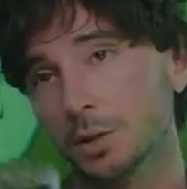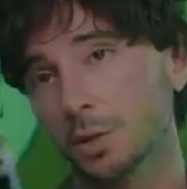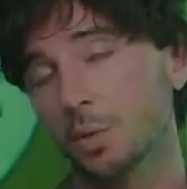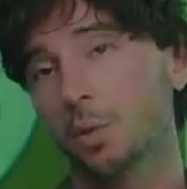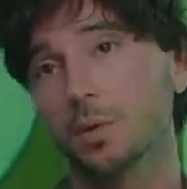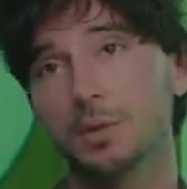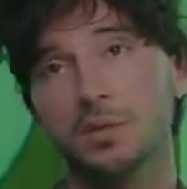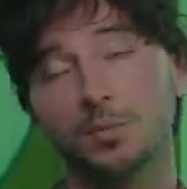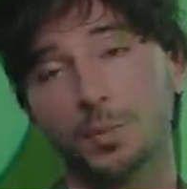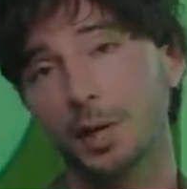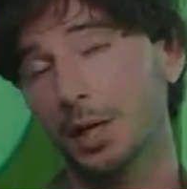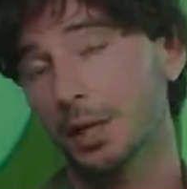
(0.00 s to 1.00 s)
in the course
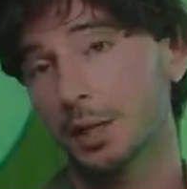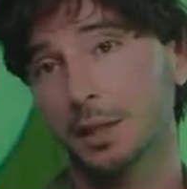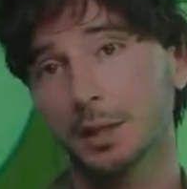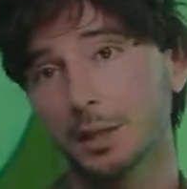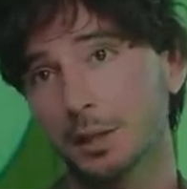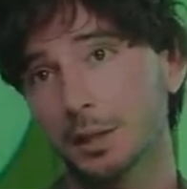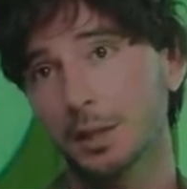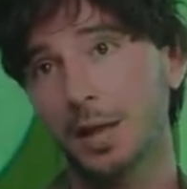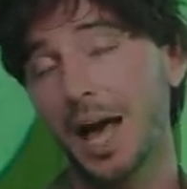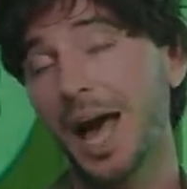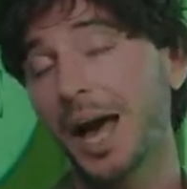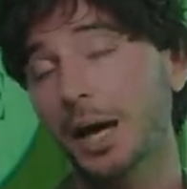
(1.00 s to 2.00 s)
of planning a
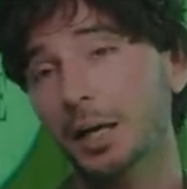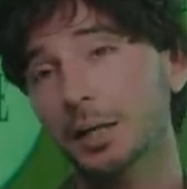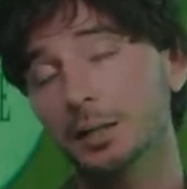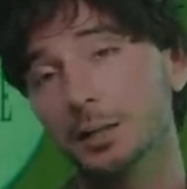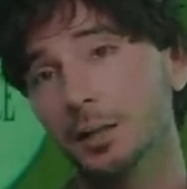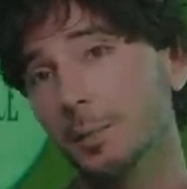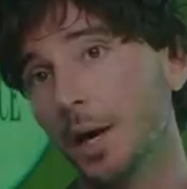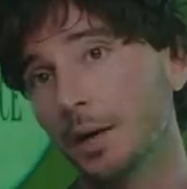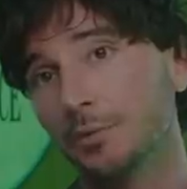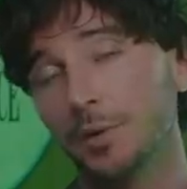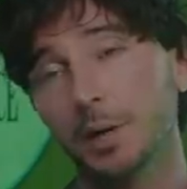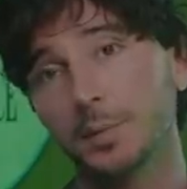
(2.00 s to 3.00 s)
hack into the
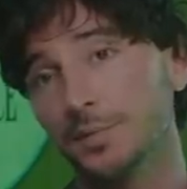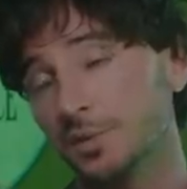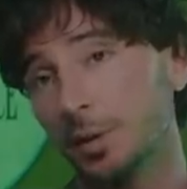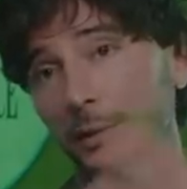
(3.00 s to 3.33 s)
mainframe of